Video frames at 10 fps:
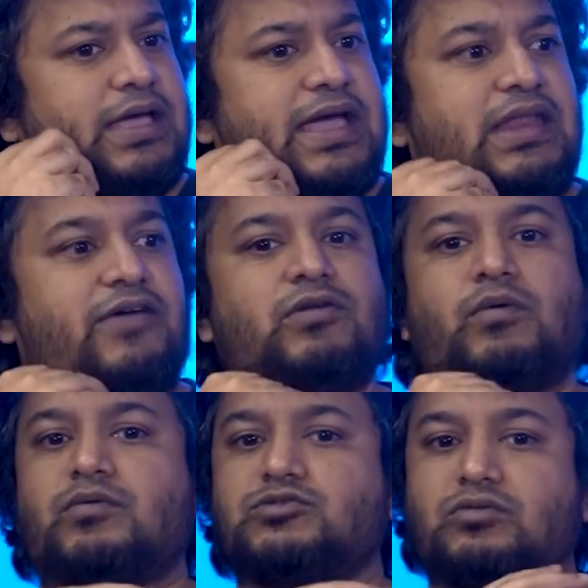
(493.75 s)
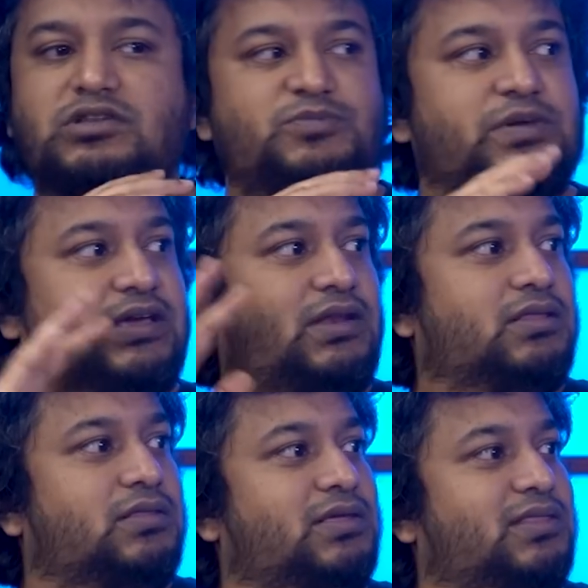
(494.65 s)
and everyone was only speaking in
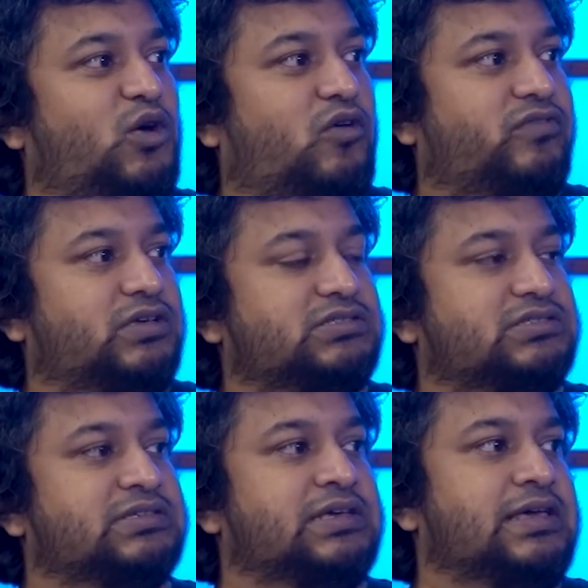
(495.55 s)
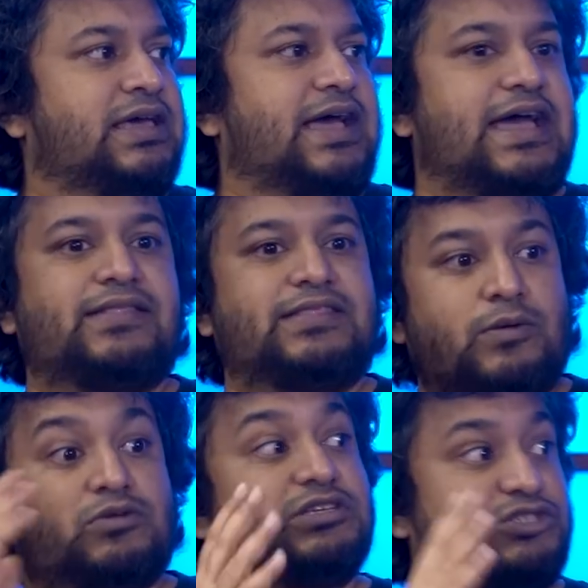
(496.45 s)
Hindi in the office, and that
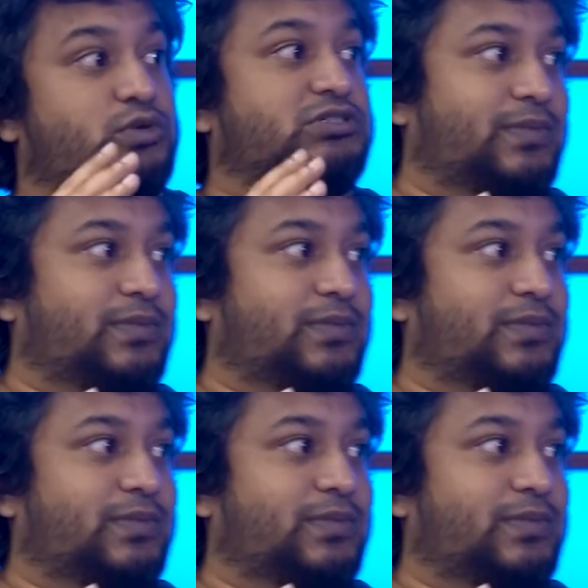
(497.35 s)
was the switch.